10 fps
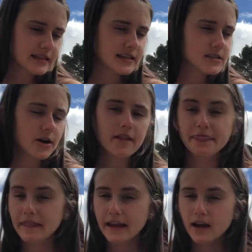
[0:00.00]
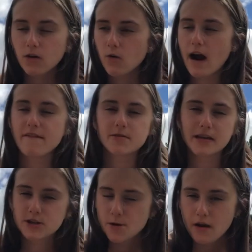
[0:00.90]
this certain thing or I have to
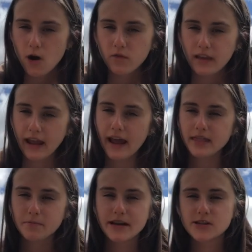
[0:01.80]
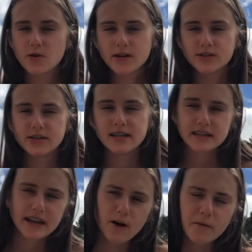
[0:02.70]
be super healthy and the place you're going to
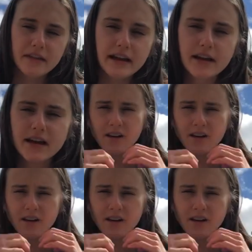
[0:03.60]
isn't healthy.